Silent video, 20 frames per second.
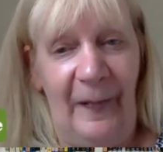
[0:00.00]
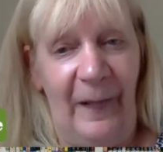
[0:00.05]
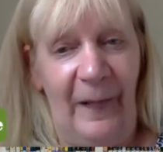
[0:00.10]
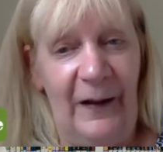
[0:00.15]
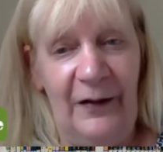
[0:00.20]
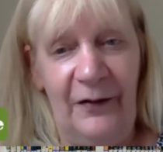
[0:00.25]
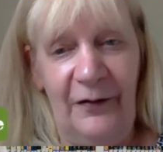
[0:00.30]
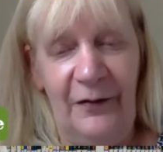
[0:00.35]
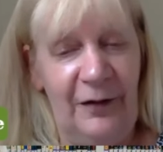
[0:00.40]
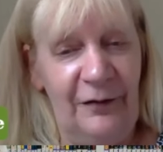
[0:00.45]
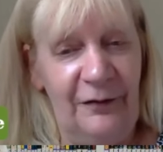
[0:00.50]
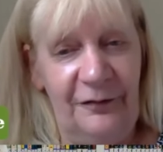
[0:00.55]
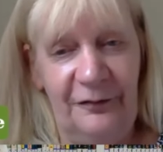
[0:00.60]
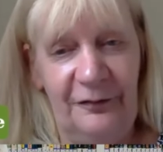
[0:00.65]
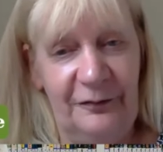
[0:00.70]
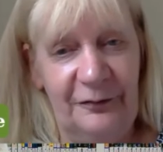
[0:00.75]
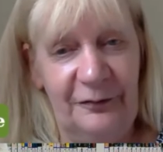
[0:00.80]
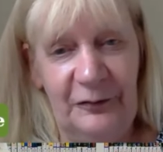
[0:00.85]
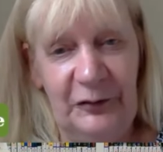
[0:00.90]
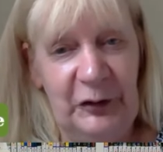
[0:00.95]
If
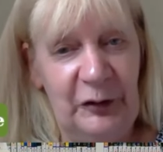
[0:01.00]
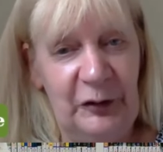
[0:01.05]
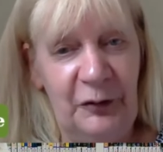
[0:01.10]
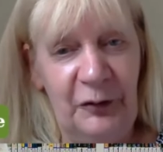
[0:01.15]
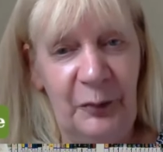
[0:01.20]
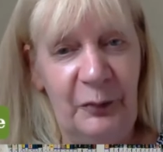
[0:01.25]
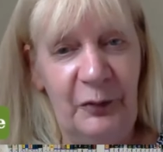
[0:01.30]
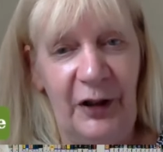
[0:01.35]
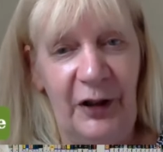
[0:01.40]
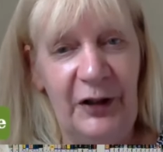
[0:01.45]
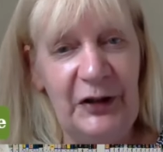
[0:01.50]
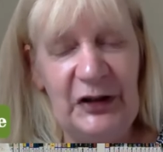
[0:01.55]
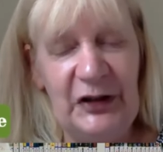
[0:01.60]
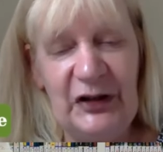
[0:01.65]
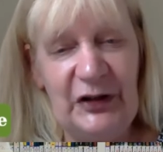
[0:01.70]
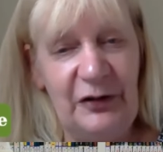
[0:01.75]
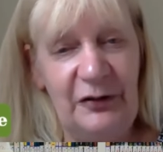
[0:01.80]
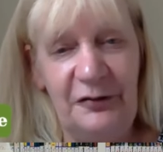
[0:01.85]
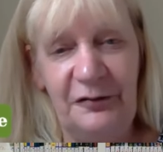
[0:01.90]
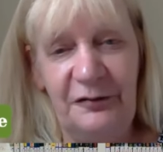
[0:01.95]
your brain is
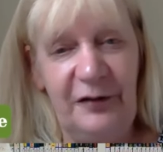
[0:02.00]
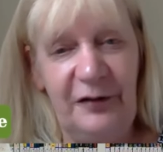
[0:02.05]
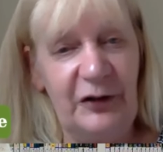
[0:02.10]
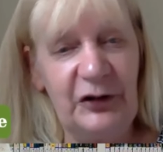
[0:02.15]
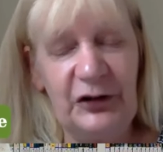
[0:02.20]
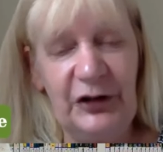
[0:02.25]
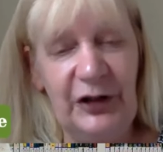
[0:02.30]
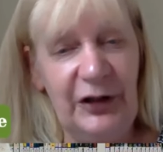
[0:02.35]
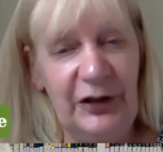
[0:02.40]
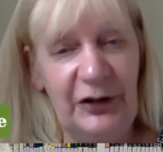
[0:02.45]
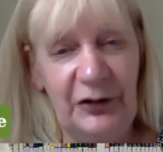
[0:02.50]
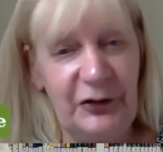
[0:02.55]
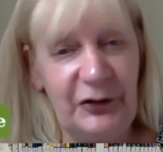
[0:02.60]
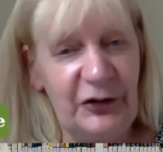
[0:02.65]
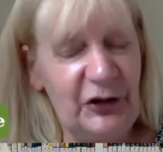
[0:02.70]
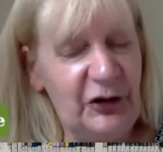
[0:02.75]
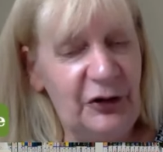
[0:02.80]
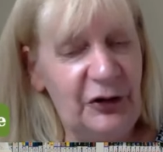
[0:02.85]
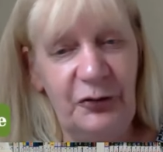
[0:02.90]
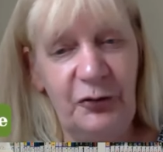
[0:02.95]
still functioning and you're
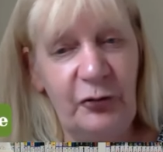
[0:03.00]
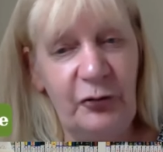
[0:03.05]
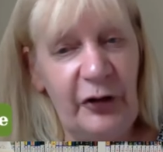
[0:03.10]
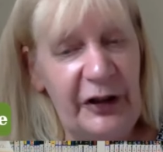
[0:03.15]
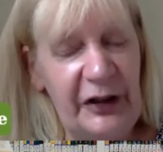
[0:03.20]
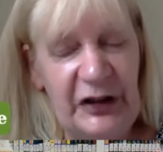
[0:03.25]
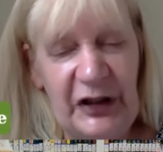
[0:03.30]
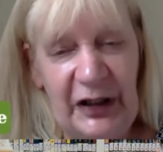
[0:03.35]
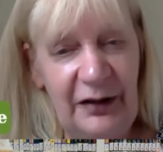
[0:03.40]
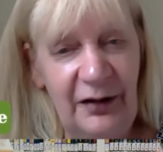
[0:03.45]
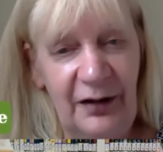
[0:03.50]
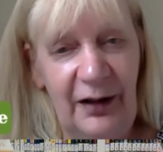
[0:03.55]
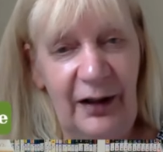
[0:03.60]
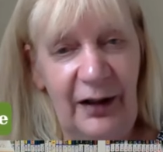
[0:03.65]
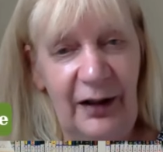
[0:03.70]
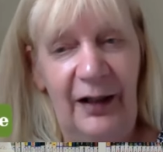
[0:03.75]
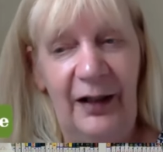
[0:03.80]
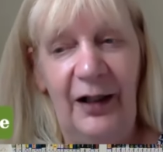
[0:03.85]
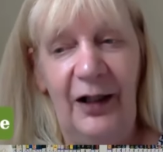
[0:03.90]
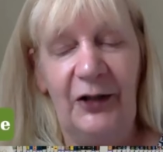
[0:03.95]
still reading
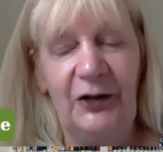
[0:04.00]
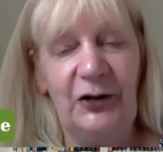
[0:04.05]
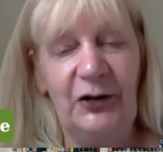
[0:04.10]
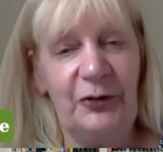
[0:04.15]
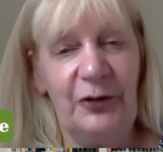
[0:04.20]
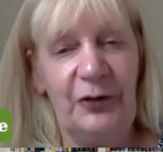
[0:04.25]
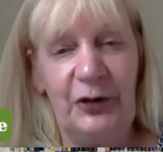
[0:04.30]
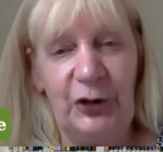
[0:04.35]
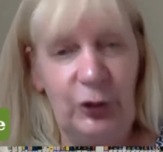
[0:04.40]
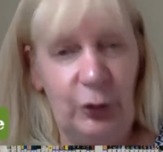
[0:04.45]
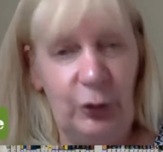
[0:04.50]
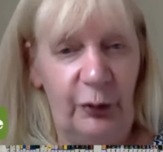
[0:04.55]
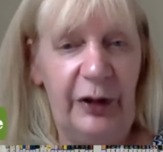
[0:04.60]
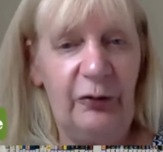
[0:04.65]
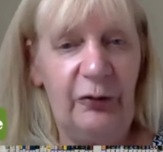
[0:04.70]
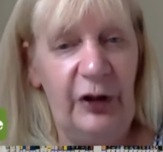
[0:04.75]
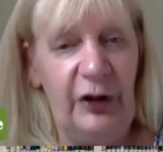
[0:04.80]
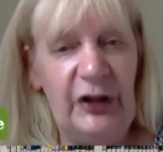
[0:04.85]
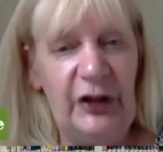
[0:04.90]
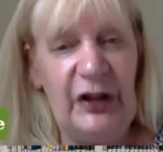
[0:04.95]
and you're
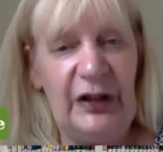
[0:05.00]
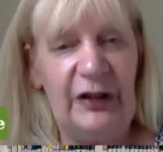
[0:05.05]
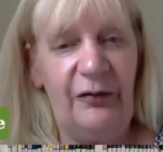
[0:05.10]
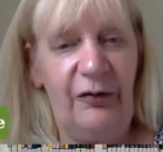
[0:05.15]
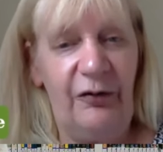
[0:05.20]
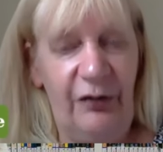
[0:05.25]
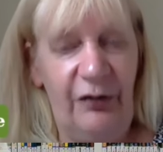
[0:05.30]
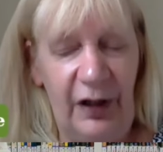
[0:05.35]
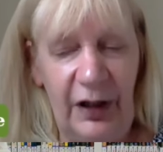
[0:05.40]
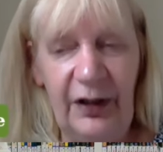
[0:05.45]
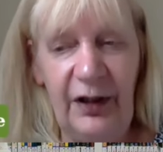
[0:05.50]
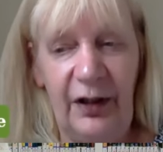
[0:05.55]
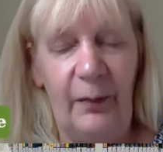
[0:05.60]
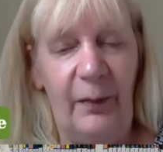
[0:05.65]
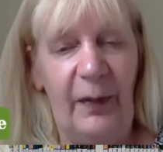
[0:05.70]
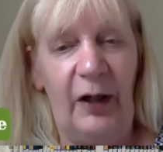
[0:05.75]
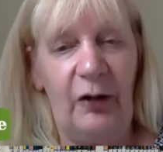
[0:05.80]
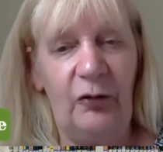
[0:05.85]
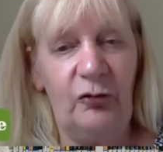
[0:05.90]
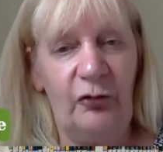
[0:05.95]
enjoying reading and thinking
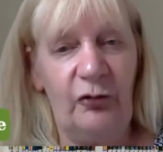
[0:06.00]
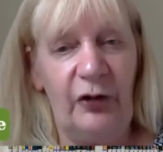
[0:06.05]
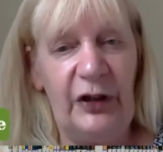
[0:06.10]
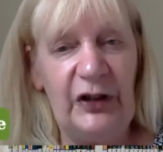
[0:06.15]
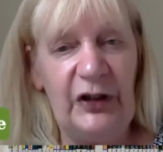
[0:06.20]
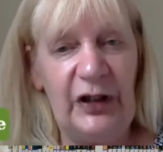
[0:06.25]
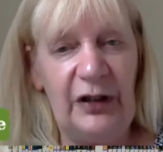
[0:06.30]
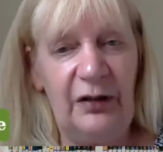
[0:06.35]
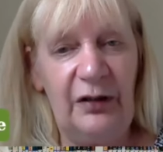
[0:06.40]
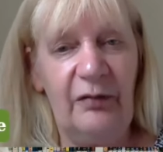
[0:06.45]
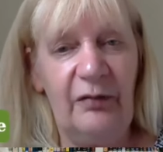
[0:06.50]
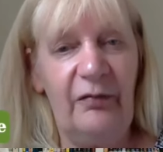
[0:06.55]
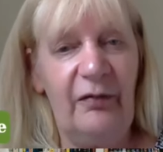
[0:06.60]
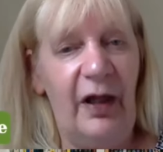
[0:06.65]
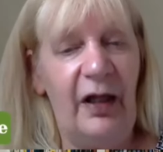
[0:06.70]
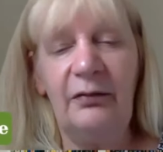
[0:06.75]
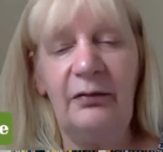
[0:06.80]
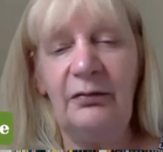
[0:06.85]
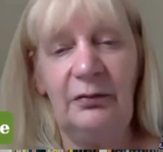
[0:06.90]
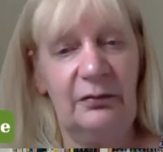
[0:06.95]
about reading,
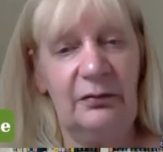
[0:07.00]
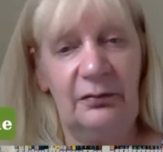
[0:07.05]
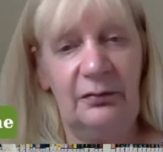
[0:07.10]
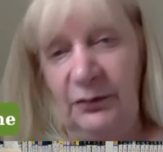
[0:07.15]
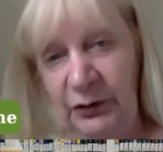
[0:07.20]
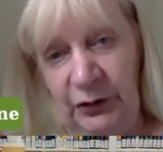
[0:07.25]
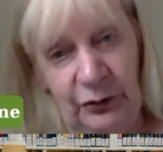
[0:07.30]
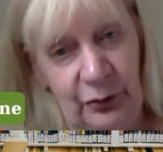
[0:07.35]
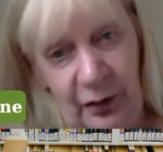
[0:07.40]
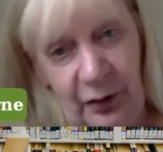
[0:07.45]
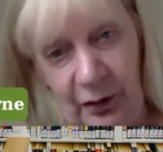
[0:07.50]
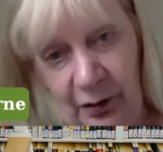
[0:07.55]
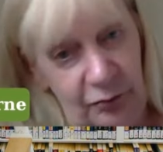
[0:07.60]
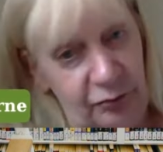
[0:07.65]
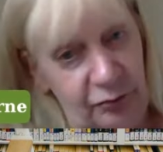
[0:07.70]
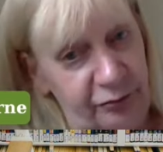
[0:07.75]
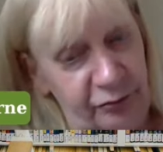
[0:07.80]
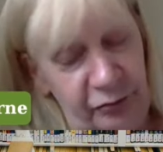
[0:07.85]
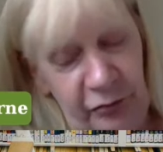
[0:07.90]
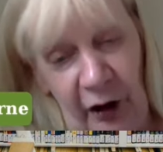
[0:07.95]
then you are
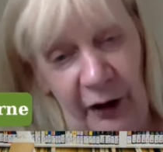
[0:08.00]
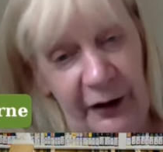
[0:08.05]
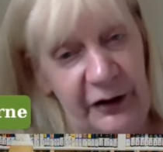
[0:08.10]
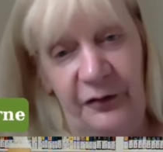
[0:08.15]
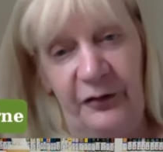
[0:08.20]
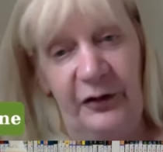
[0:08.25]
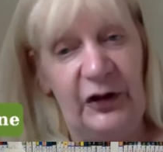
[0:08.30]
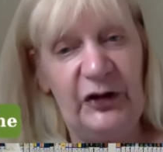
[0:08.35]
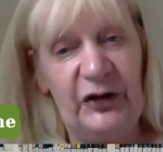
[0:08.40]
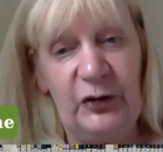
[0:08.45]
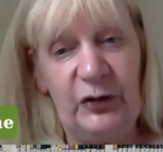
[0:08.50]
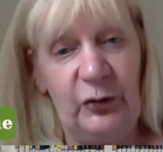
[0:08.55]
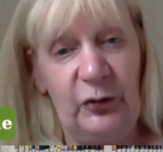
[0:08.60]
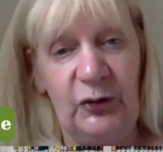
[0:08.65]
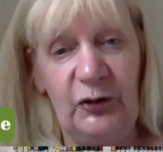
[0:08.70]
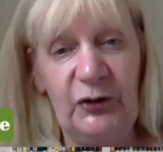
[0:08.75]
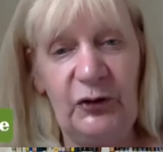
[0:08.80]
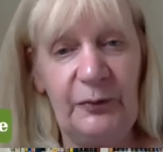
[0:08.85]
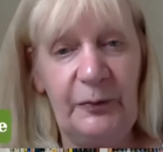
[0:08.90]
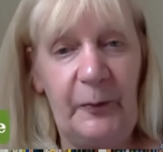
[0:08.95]
right for this
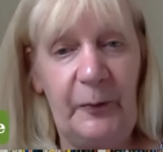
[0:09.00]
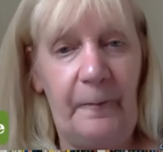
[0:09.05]
course.